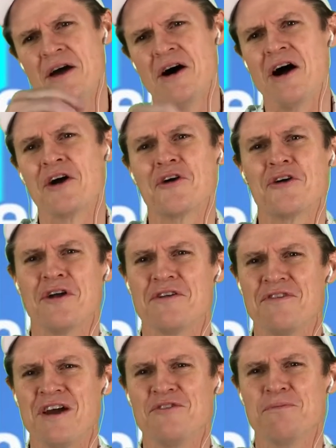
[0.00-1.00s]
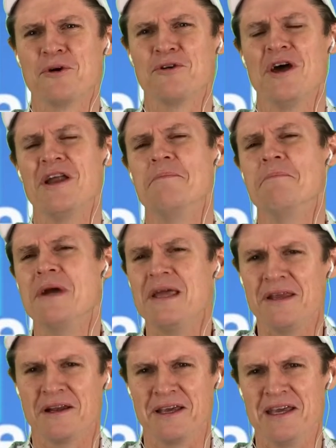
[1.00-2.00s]
I got it on Facebook, and
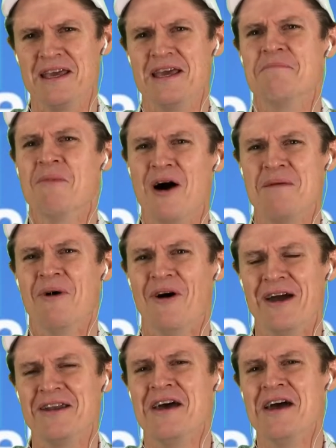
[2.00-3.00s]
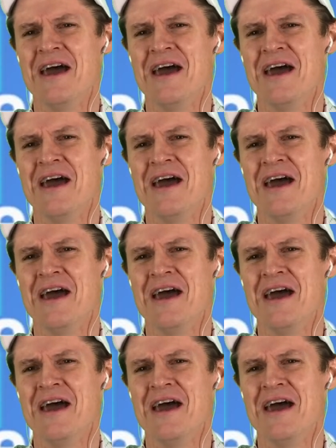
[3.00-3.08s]
immediately in my mind